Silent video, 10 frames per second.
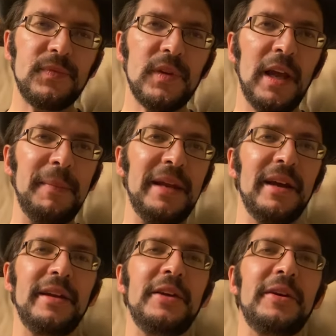I
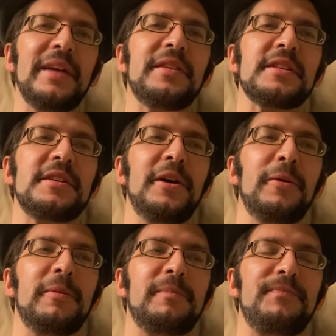mean, you get this,
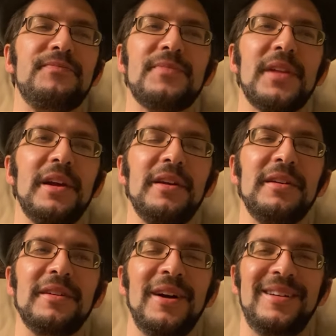you
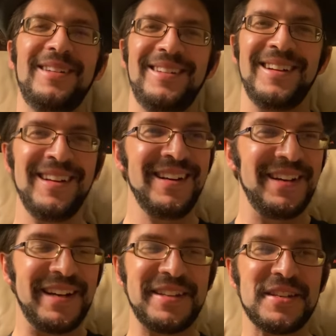
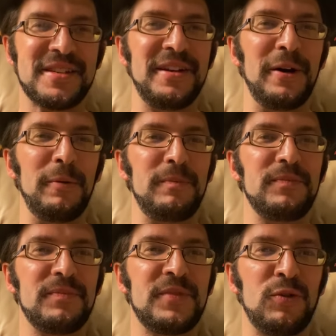get this,
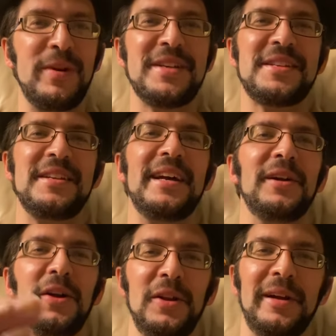twisted yet
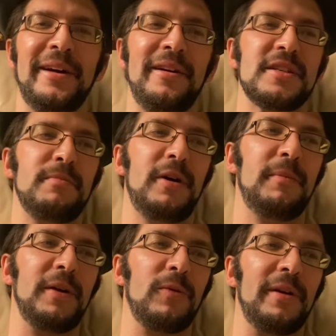hilarious
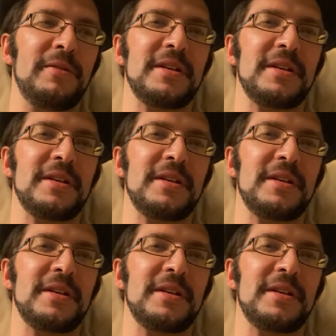moment where there's a